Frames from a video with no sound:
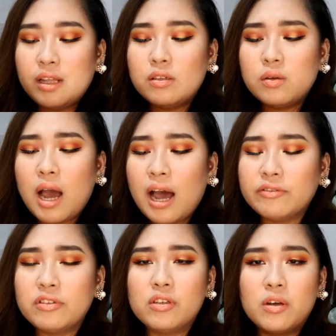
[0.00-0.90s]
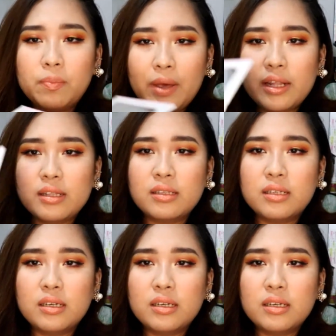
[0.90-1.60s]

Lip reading: do have to commend